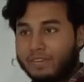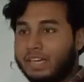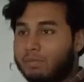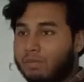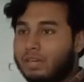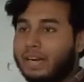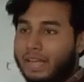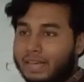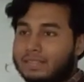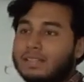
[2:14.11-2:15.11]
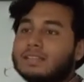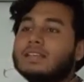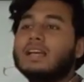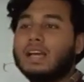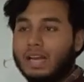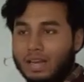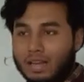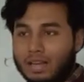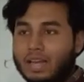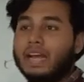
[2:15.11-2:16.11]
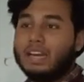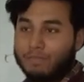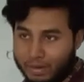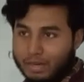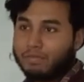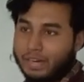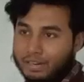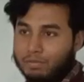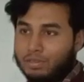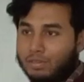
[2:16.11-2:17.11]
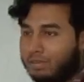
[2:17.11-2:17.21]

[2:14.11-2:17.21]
variable and x is independent variable.